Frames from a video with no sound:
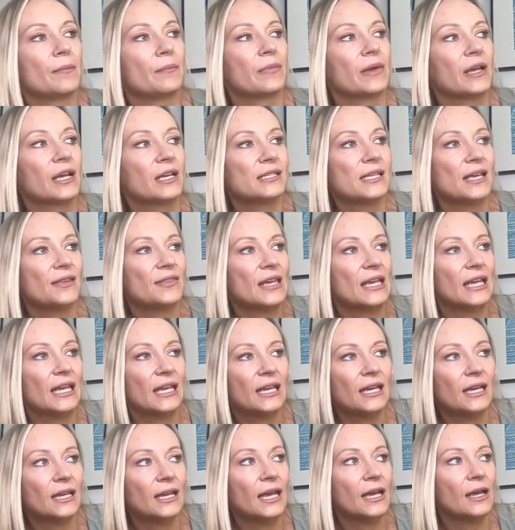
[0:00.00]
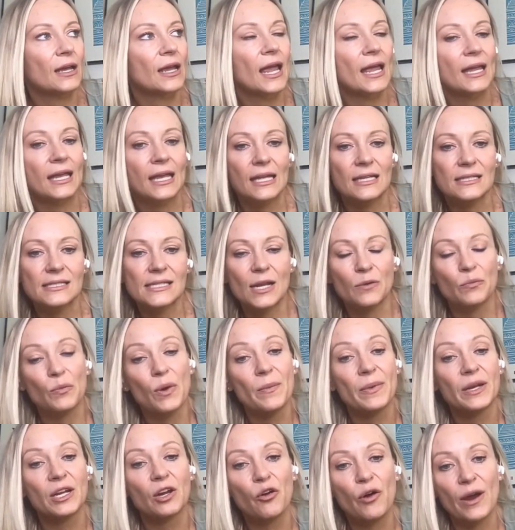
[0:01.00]
Because I think it can send
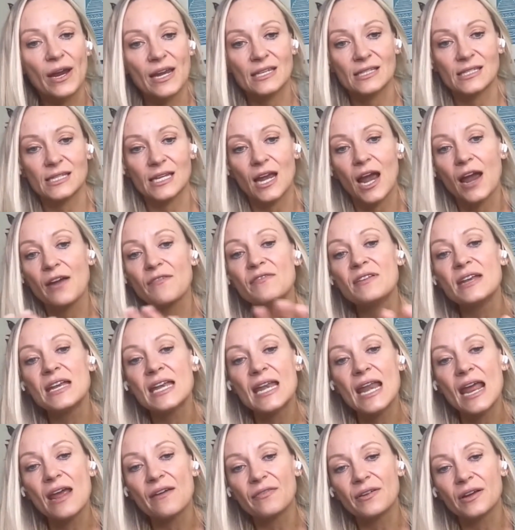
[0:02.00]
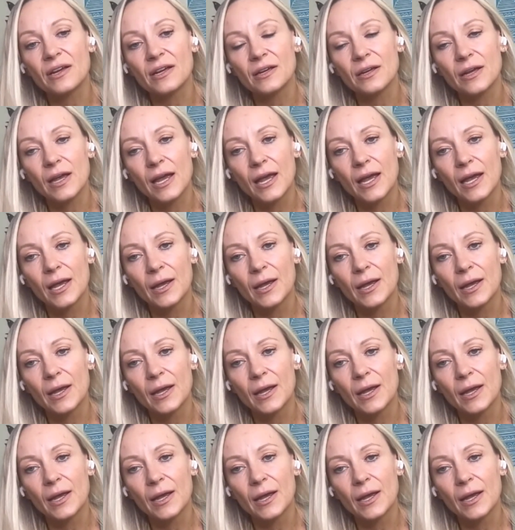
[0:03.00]
women crazy. I've never,